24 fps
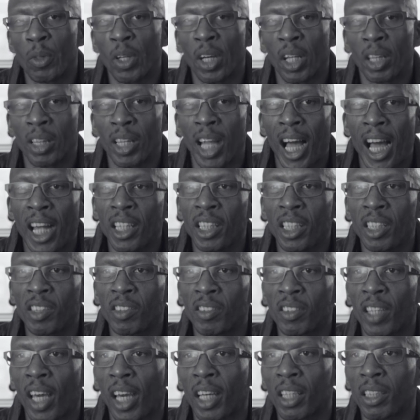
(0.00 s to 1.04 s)
lot of these
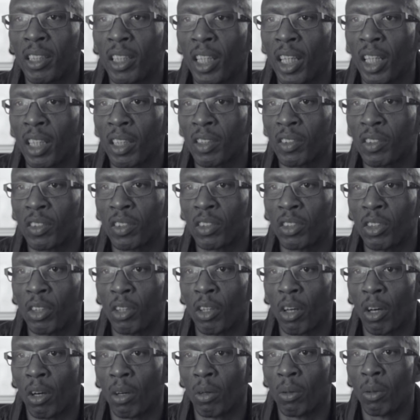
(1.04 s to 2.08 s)
techniques,
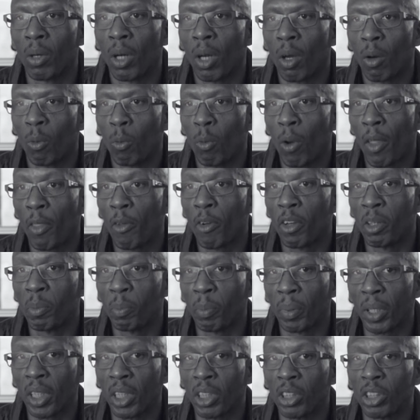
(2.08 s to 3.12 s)
whether it
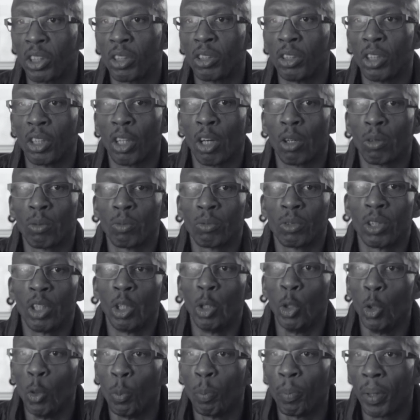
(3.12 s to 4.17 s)
be,
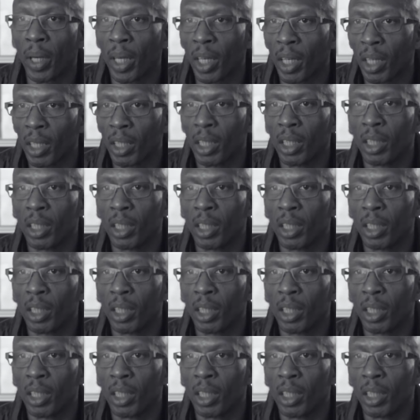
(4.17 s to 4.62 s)
looping,